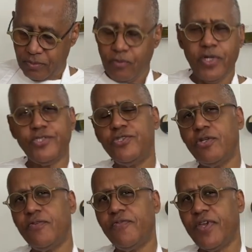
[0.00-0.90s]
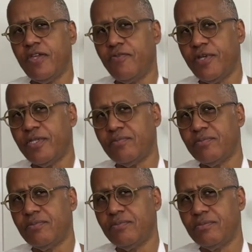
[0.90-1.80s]
what's your favorite
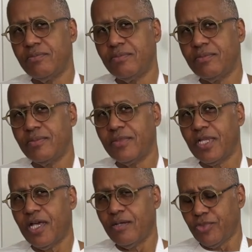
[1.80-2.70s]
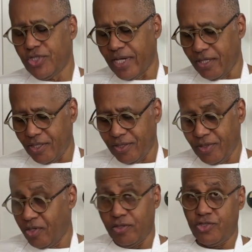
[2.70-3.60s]
clam chowder
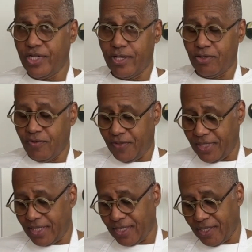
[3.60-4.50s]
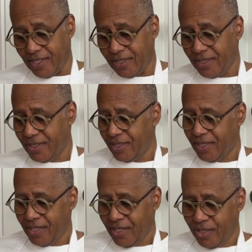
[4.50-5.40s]
or chowder of any kind?
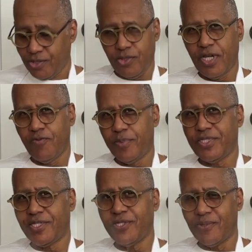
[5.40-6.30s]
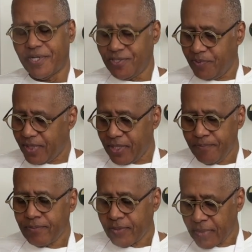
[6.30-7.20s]
Do you have a particular recipe?
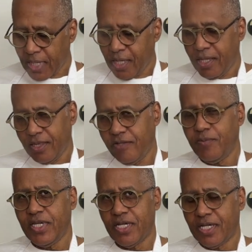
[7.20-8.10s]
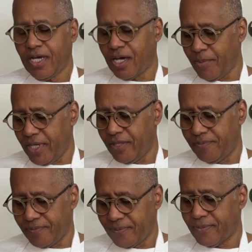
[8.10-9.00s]
Leave me a comment.
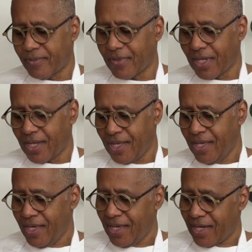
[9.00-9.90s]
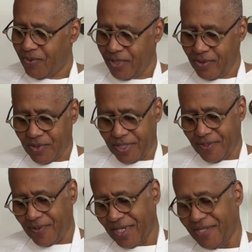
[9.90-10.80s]
I really want
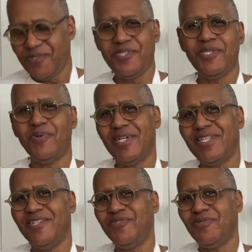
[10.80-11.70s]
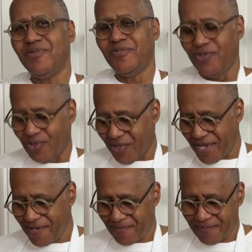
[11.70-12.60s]
to see what it is you enjoy.
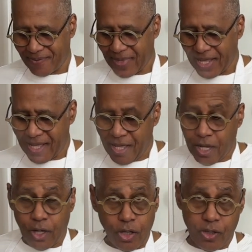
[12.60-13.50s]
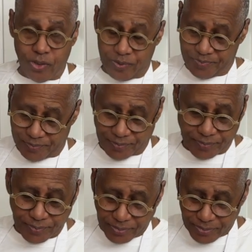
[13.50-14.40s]
Oh,
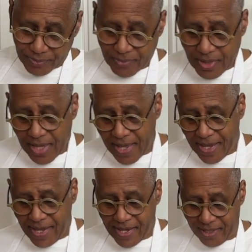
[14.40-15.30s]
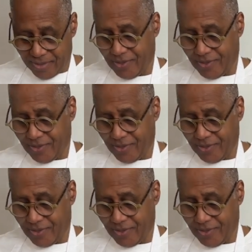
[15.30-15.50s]
and